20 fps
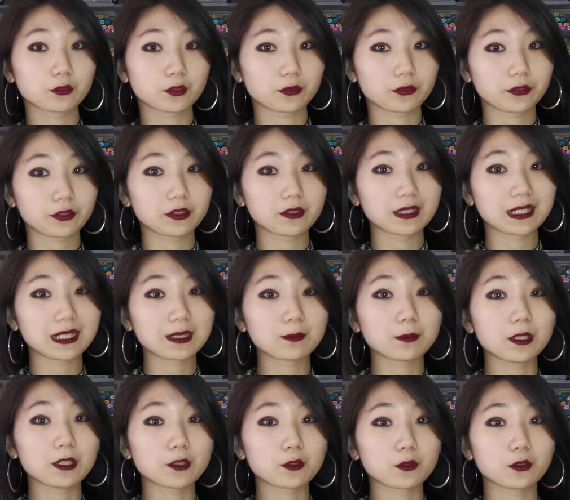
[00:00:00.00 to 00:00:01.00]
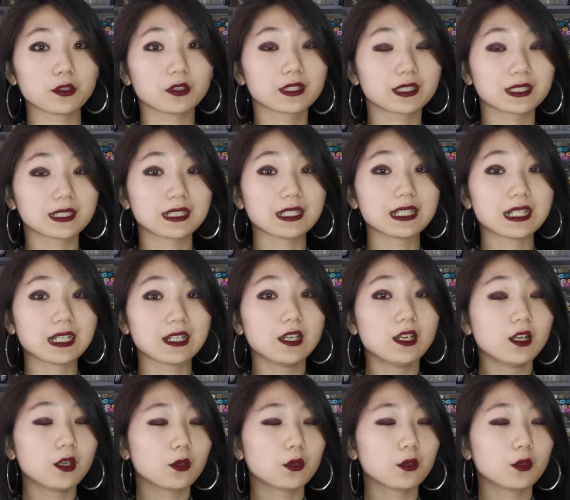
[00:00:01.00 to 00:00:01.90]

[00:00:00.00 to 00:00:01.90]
refuse small quantities,